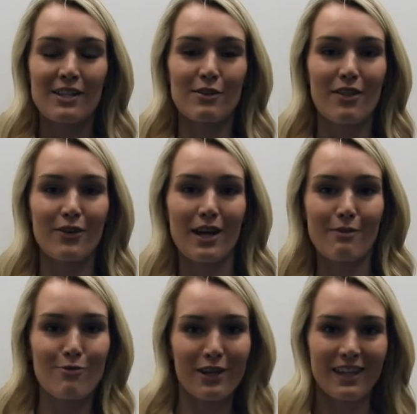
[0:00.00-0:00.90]
So I thought
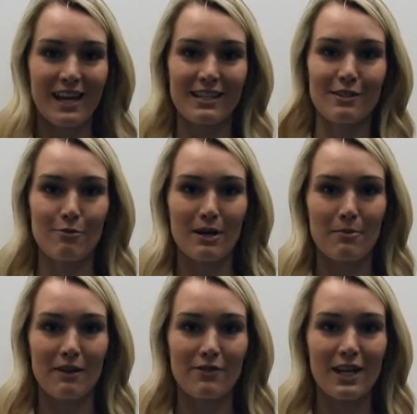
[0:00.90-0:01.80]
I'd work that into one
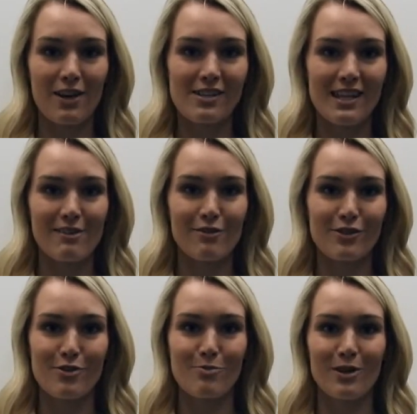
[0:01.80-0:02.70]
of my videos and
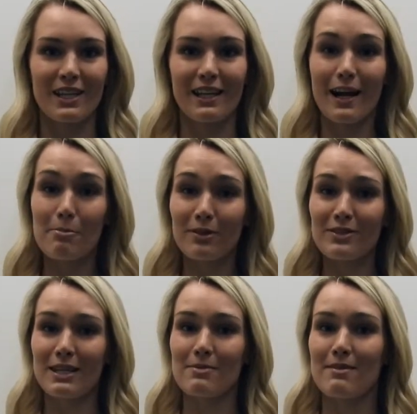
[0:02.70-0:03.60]
also work in a couple
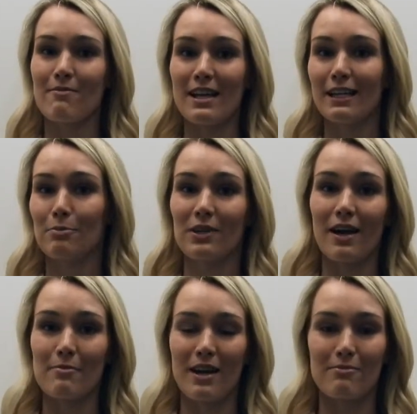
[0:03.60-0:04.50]
of tips that might help you
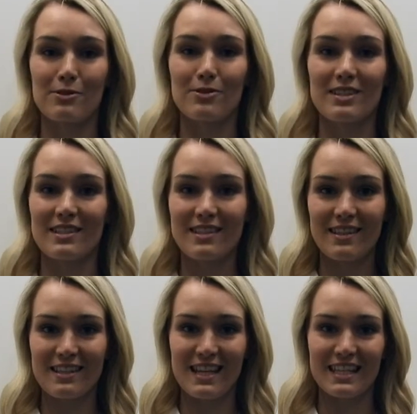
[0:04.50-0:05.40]
coming up towards the
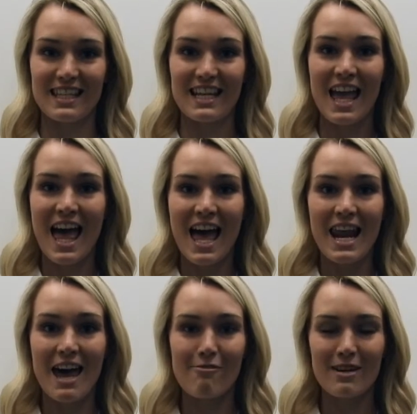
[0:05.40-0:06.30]
silly season.
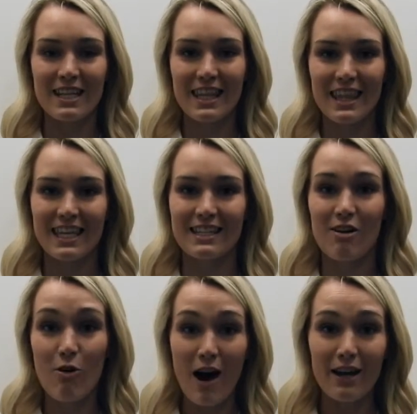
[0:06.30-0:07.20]
Now, one of the things
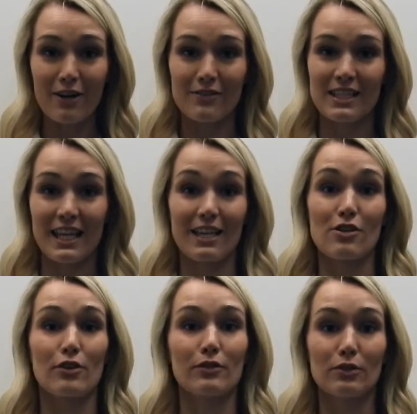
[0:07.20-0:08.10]
that quite often
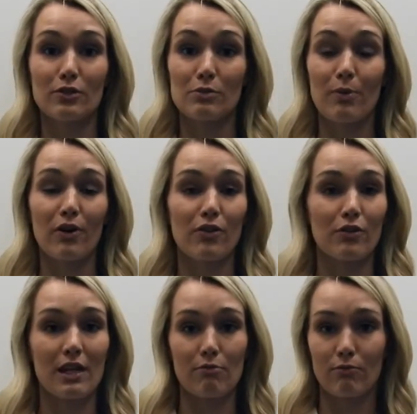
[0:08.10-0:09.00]
gets overlooked,
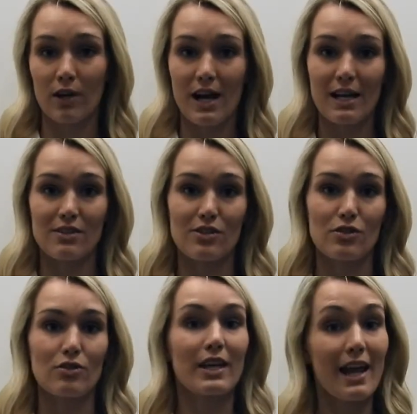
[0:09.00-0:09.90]
both in regards
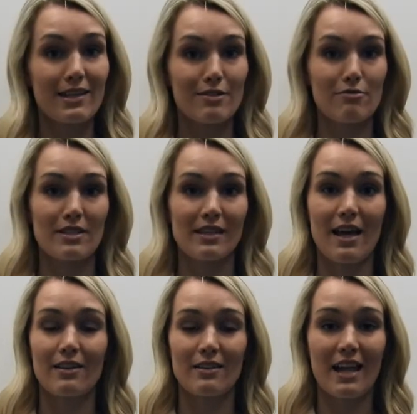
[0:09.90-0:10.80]
to cancer risk
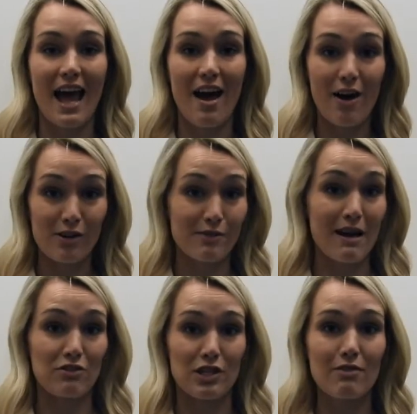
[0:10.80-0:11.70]
and also
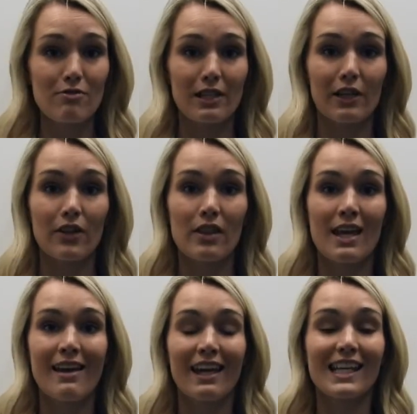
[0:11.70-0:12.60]
our general health,
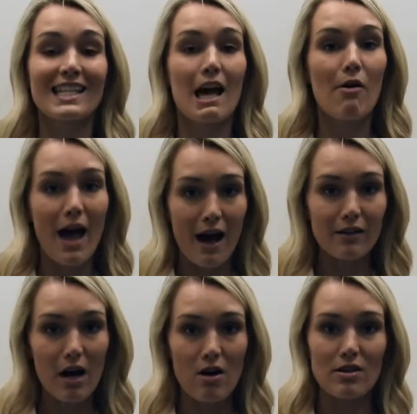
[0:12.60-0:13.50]
is our
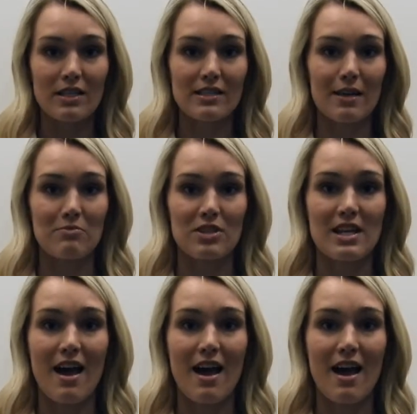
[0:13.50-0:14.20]
alcohol consumption.